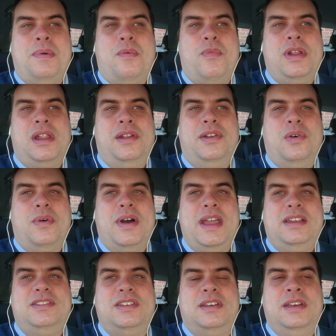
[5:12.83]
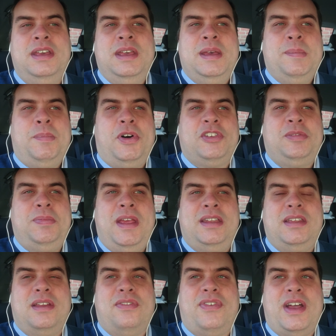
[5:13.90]
We're well on the way to possibly
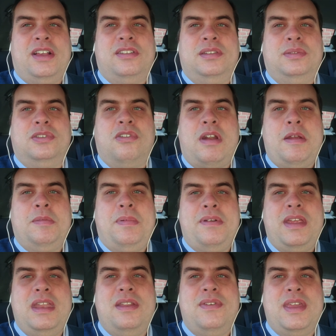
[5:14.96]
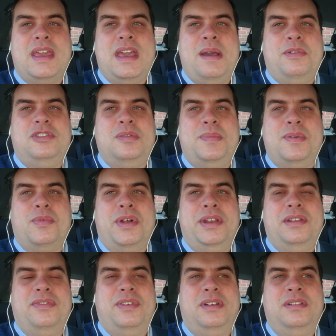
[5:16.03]
hitting 1,000 subscribers by the end of the year, which would be
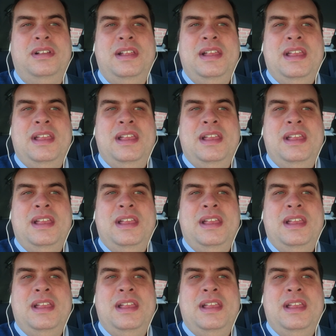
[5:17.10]
wonderful.